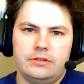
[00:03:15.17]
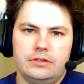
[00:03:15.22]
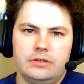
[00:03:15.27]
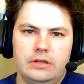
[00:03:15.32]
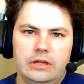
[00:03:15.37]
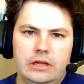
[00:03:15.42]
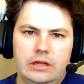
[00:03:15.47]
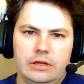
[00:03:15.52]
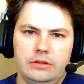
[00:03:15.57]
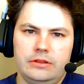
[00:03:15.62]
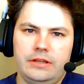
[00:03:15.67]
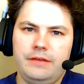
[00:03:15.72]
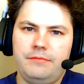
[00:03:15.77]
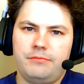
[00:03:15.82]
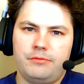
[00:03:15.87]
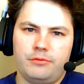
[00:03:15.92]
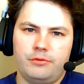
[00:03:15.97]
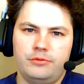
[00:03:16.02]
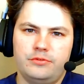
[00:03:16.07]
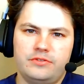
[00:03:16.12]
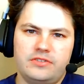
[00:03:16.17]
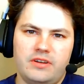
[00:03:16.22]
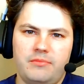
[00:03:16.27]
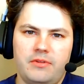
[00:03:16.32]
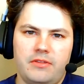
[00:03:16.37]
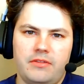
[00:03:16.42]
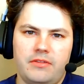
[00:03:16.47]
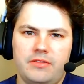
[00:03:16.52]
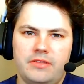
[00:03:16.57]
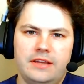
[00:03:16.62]
leafed through some of
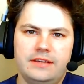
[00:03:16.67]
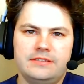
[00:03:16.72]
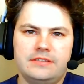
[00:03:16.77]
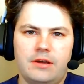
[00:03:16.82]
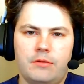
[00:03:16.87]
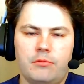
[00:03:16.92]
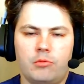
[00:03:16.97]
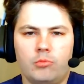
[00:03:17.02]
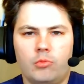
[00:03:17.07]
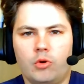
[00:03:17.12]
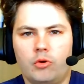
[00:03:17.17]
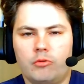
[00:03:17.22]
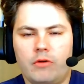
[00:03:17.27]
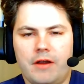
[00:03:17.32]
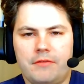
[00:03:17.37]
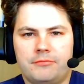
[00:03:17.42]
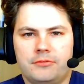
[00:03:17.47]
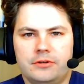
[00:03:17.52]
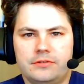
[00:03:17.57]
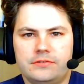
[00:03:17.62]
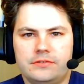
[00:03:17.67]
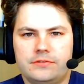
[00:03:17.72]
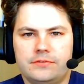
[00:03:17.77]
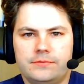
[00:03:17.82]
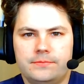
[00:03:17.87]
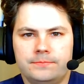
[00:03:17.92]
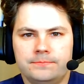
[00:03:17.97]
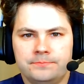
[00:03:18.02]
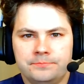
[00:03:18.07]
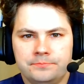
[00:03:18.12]
the things that were more reference.
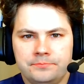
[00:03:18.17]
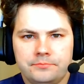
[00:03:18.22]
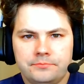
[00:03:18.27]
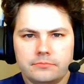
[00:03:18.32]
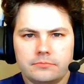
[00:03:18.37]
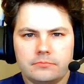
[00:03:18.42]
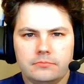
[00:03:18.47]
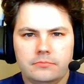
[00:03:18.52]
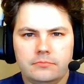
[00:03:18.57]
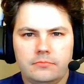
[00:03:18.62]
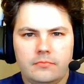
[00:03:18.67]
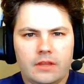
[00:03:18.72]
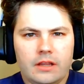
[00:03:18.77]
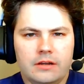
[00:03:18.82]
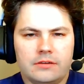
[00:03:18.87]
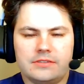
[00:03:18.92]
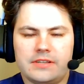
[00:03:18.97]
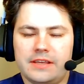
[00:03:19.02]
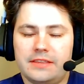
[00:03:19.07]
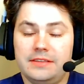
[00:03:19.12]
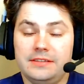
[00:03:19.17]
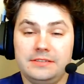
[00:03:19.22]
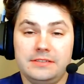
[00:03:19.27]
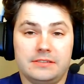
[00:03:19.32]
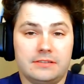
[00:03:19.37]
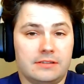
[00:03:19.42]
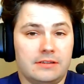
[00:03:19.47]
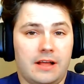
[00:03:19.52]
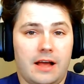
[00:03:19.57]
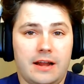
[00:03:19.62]
I was like, this is a
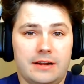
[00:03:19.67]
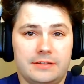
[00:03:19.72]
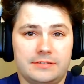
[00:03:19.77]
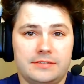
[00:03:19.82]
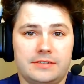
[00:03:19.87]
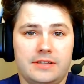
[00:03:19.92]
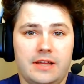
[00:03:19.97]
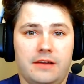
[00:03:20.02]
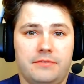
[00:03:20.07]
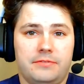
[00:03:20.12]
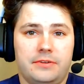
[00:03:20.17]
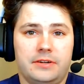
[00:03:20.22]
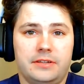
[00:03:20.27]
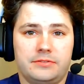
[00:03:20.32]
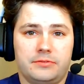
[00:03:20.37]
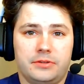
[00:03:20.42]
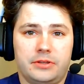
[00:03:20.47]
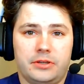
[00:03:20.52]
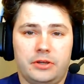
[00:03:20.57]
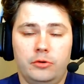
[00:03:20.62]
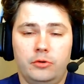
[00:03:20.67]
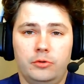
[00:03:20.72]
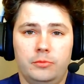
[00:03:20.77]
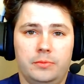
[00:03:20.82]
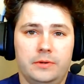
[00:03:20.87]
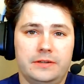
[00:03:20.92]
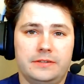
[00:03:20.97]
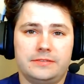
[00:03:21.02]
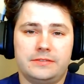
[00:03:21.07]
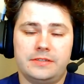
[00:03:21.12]
lot of stuff and it's really cool, but
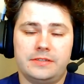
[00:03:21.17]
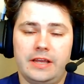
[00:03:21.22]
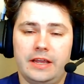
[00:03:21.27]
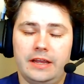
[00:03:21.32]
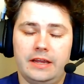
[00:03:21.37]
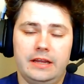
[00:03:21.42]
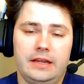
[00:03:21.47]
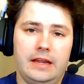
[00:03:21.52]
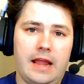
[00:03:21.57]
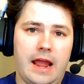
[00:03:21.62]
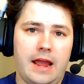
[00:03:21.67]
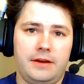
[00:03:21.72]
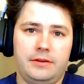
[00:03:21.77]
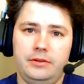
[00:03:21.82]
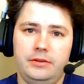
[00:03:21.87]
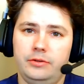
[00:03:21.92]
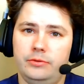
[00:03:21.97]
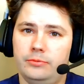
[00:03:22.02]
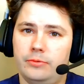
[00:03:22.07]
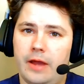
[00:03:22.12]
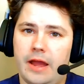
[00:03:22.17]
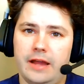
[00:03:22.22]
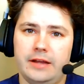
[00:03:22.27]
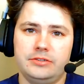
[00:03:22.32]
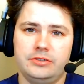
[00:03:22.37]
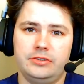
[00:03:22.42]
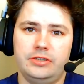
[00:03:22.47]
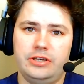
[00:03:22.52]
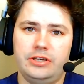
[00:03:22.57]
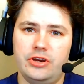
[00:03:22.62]
it's like, how do you
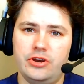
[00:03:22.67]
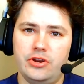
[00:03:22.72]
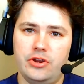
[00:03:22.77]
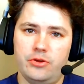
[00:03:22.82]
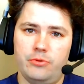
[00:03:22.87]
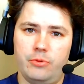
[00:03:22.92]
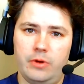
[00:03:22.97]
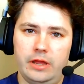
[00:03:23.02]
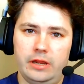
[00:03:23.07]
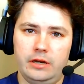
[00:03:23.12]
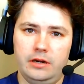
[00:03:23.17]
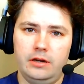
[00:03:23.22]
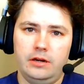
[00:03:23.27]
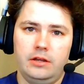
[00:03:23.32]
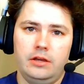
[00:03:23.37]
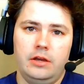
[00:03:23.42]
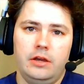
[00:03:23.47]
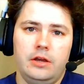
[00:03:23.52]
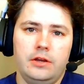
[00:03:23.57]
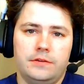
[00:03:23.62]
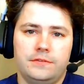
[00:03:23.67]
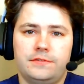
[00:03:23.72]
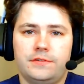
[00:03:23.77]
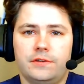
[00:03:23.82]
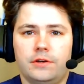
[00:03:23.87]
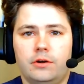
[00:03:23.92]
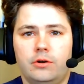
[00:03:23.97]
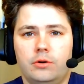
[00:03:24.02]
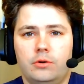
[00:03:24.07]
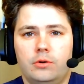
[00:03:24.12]
actually do it?
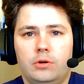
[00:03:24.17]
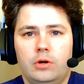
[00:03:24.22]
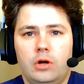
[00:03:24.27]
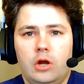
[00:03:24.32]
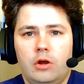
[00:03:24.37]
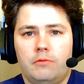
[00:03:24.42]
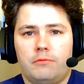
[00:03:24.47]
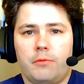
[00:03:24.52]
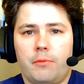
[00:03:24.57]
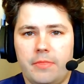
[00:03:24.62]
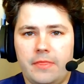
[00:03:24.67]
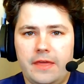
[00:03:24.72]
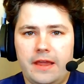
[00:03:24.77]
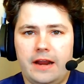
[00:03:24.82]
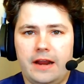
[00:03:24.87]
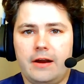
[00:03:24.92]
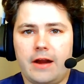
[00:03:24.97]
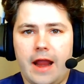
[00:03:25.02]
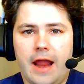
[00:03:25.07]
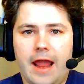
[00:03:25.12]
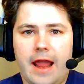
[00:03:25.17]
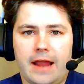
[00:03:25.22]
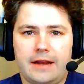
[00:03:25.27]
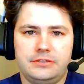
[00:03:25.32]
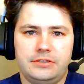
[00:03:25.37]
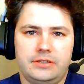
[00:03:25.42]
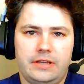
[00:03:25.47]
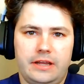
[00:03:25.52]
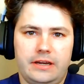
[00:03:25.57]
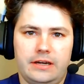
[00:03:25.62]
So from there, I
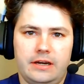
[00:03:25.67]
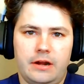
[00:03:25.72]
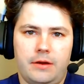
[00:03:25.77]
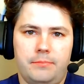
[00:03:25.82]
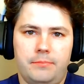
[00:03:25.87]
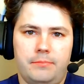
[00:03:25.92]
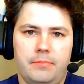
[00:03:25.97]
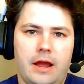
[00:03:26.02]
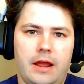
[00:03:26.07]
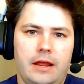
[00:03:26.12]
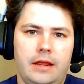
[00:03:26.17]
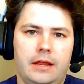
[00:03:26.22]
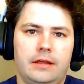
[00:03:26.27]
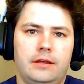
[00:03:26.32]
actually ended up buying